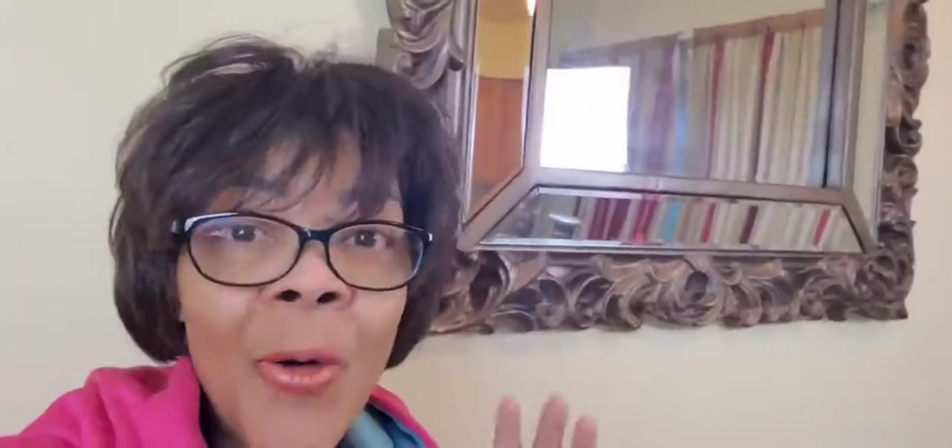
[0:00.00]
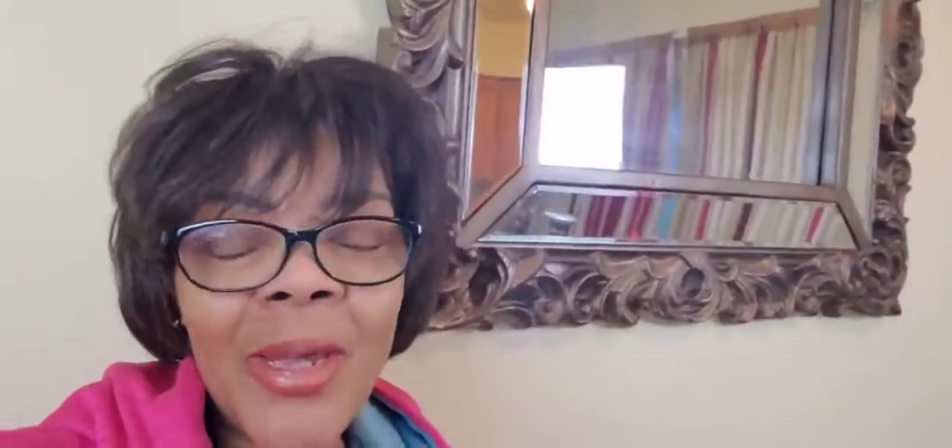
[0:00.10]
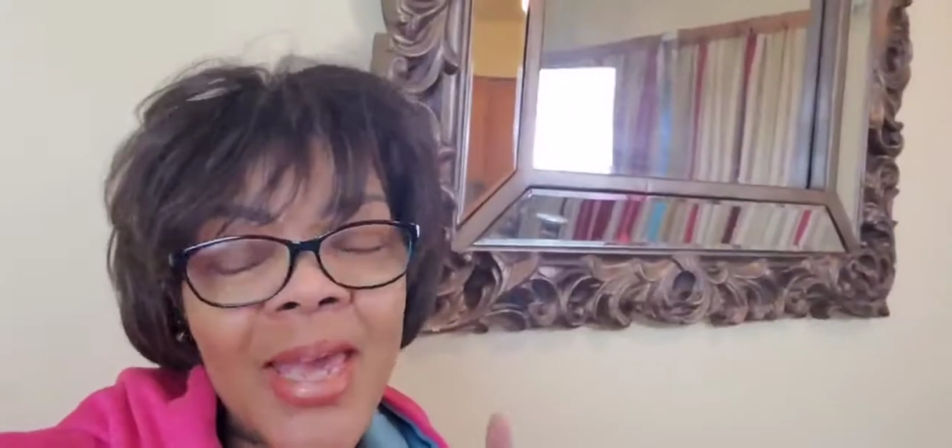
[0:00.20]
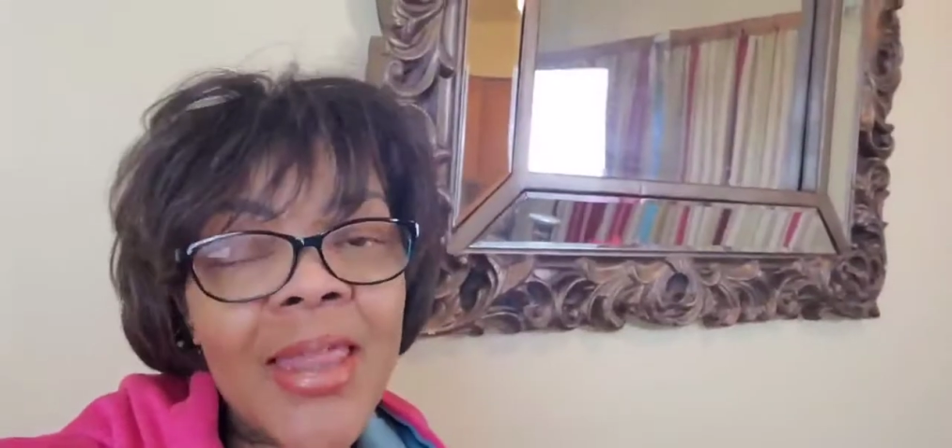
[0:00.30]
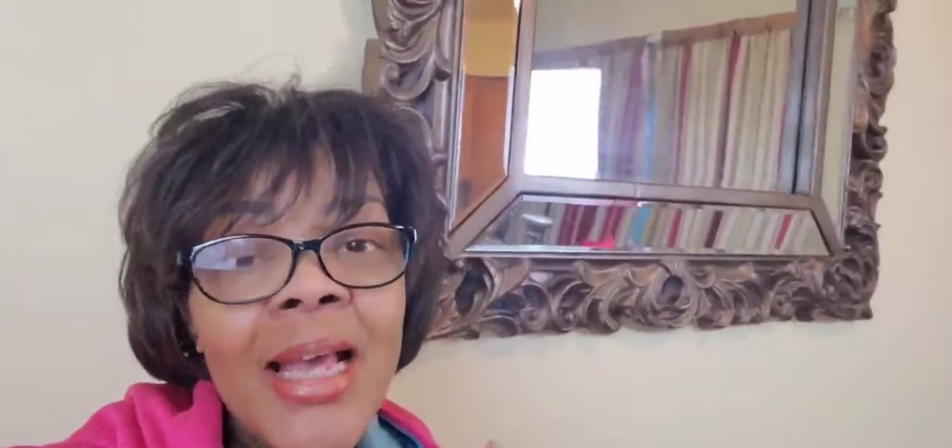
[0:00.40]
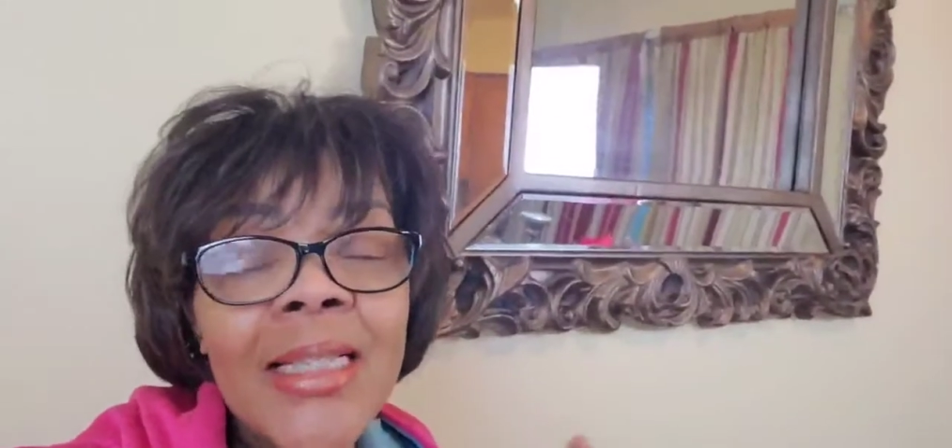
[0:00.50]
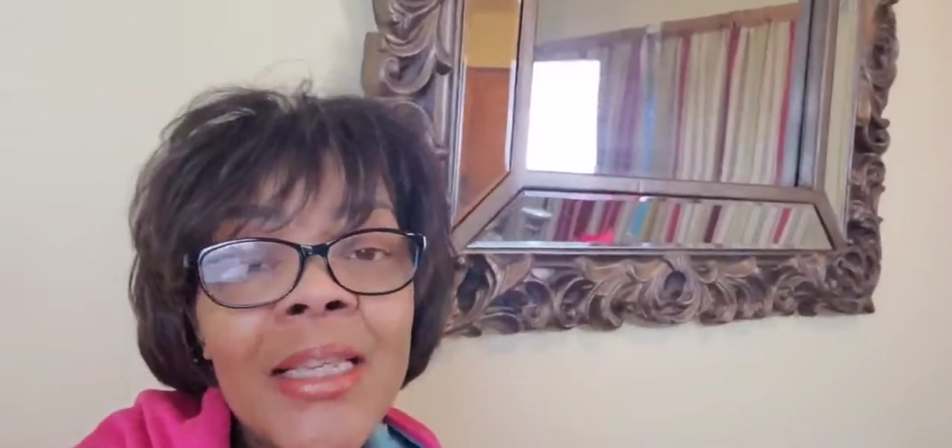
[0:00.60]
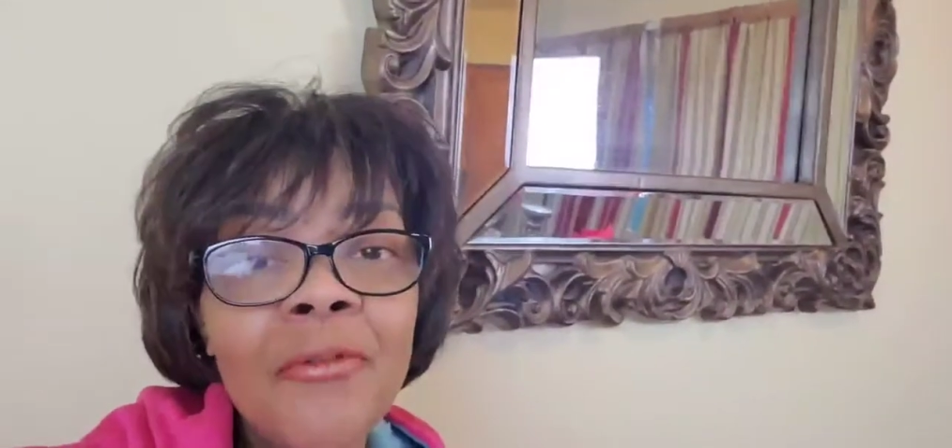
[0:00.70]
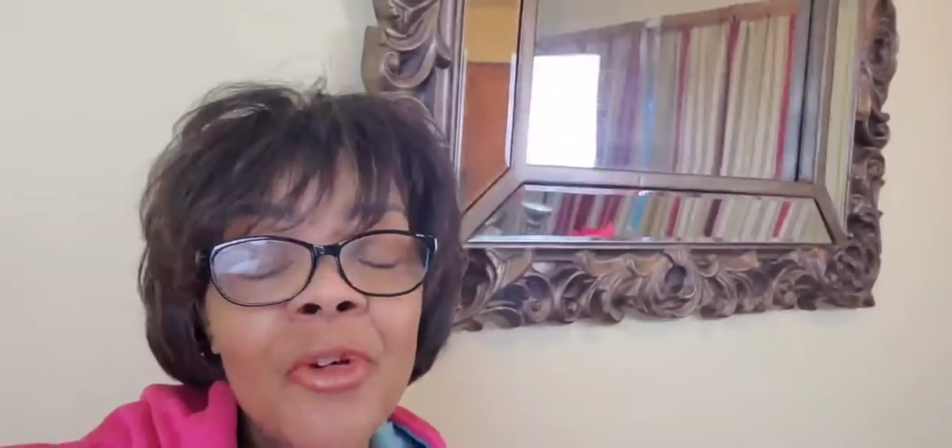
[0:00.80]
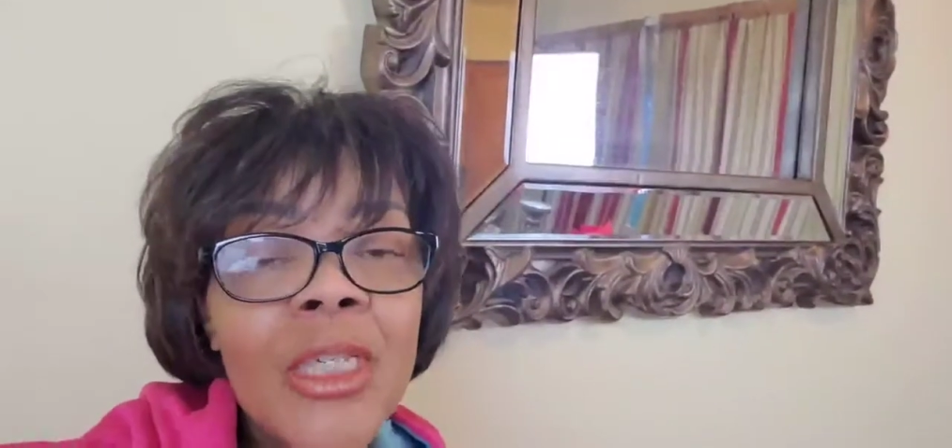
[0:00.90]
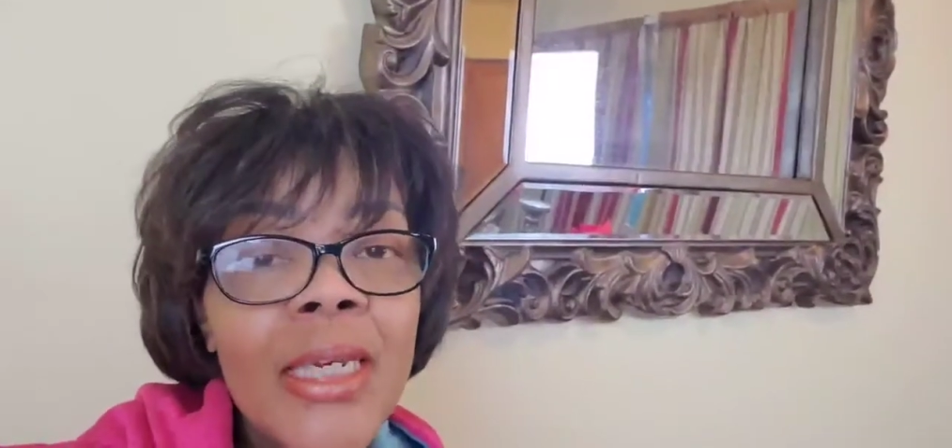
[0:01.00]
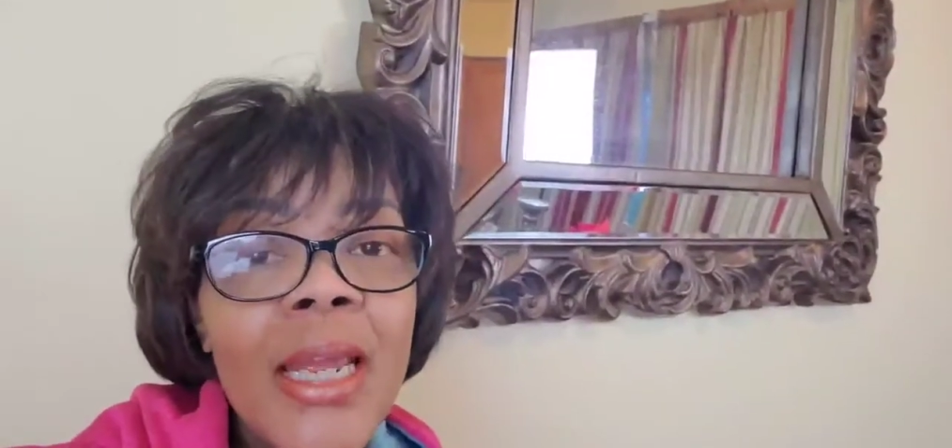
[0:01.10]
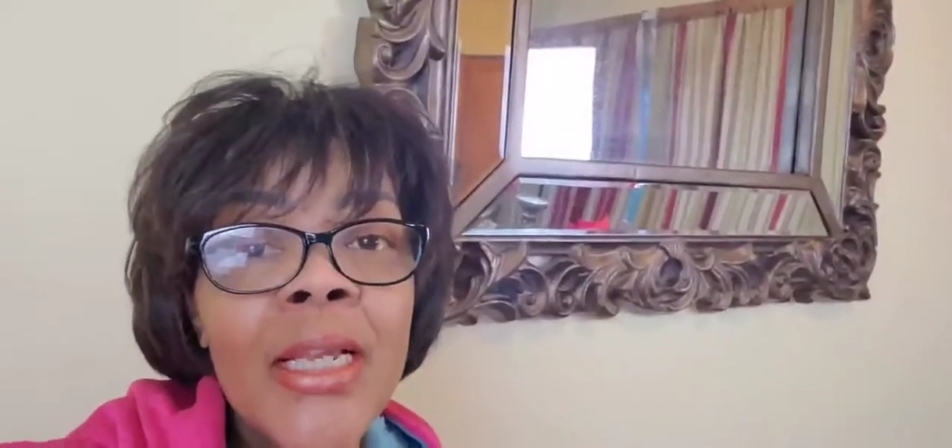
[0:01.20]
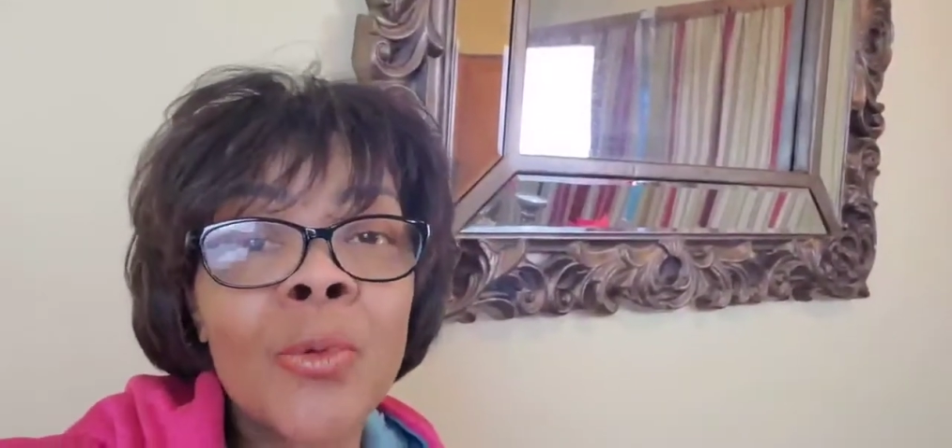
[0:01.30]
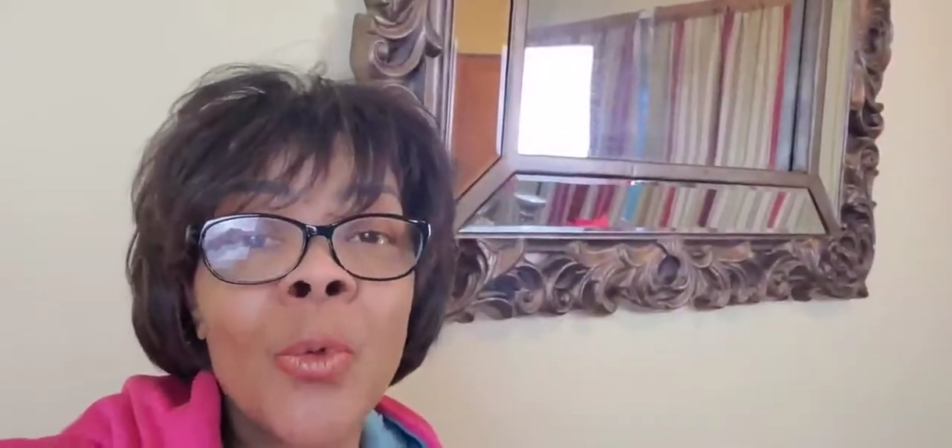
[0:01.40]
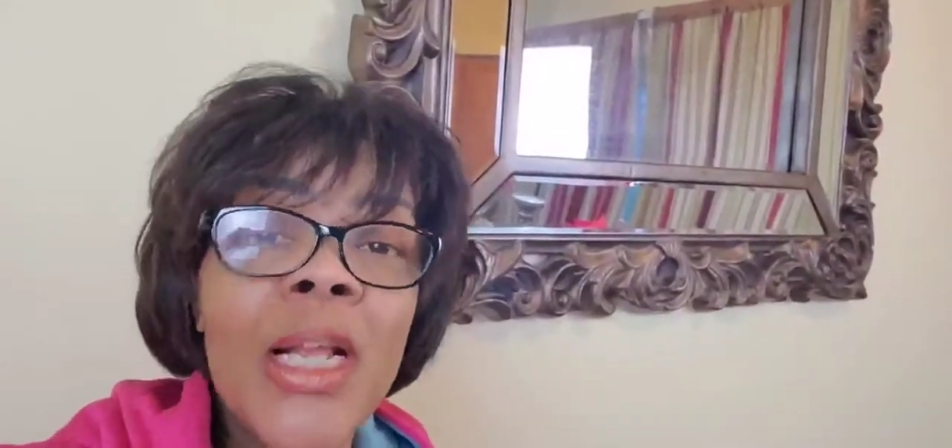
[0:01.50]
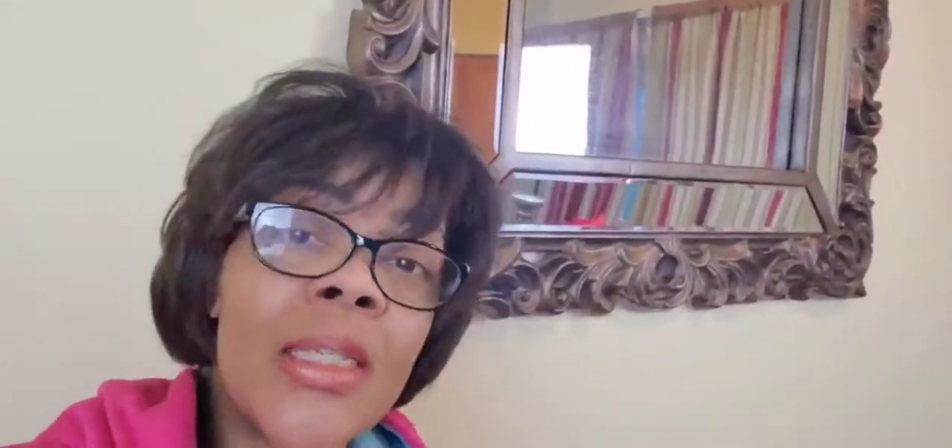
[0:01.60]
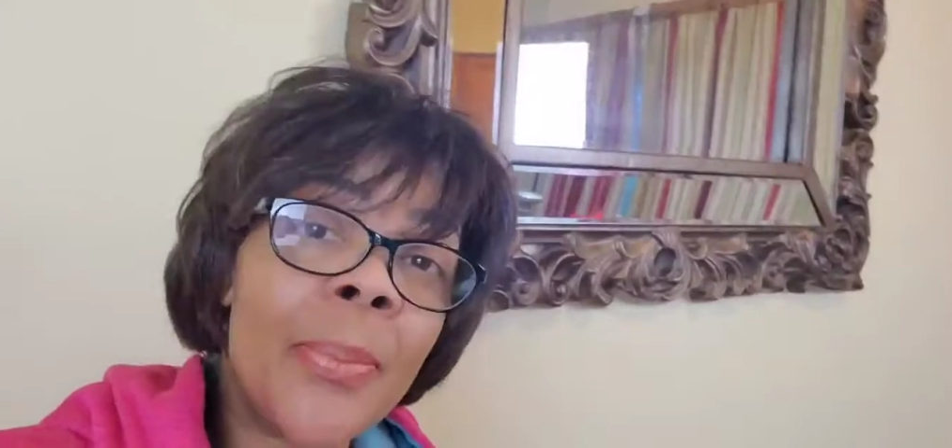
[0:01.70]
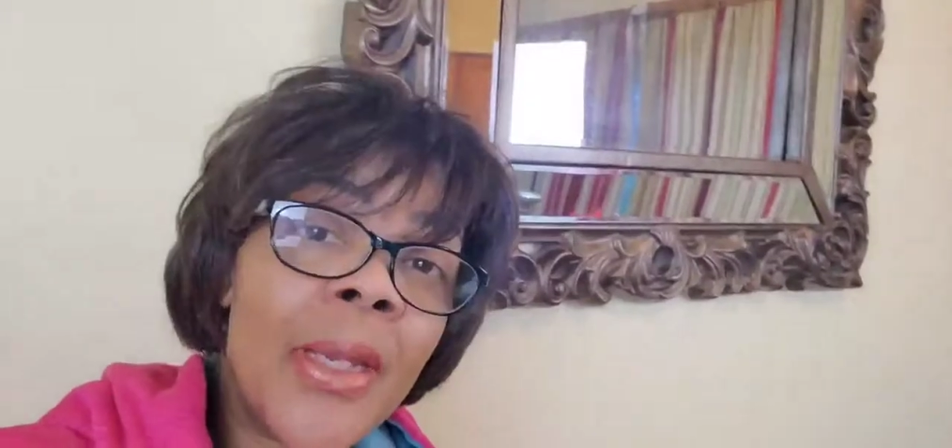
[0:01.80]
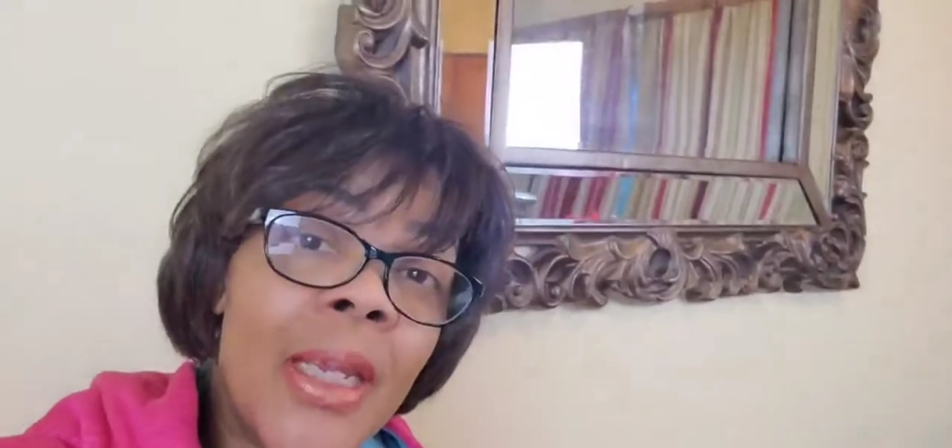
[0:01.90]
Okay, that's it for today's
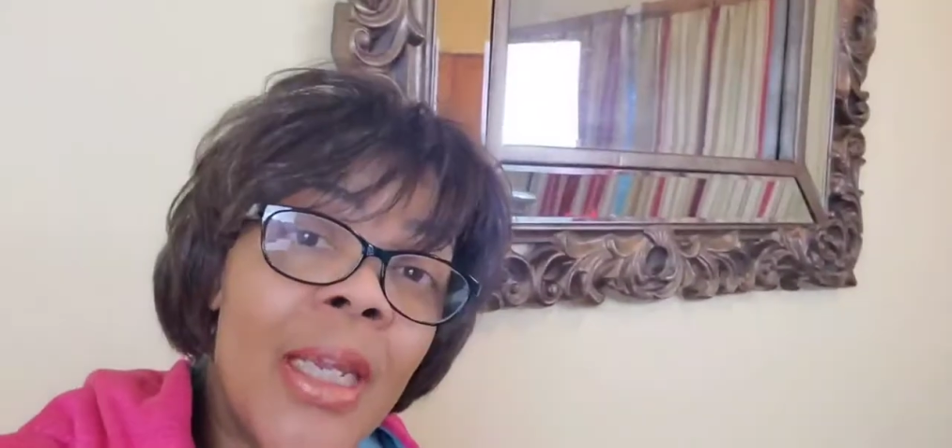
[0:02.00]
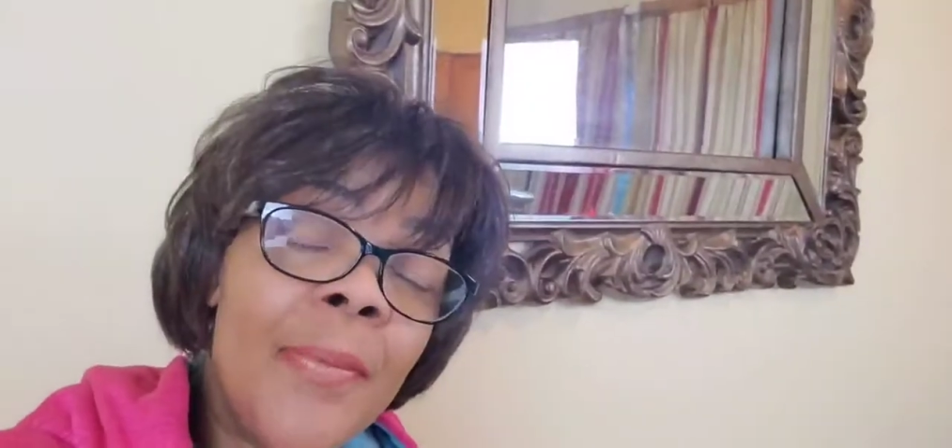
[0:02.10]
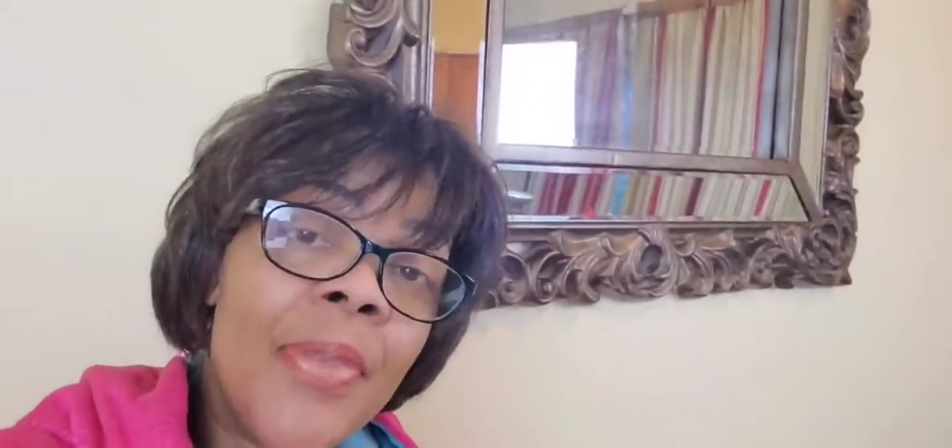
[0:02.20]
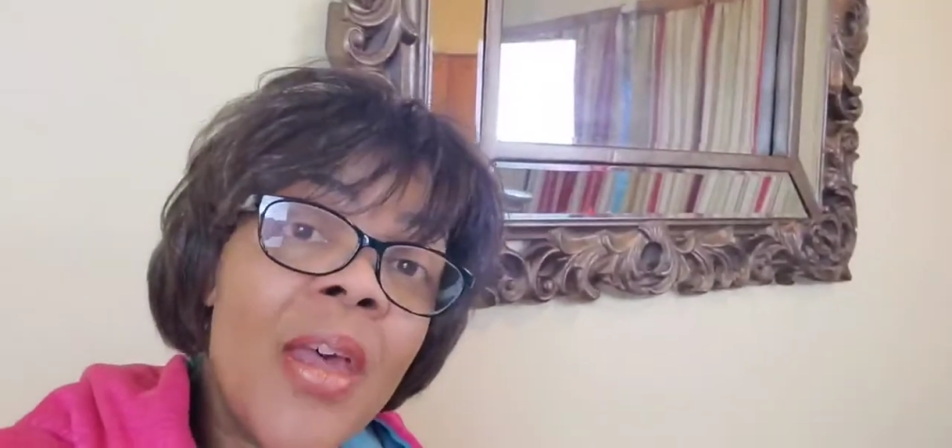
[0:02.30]
recipe.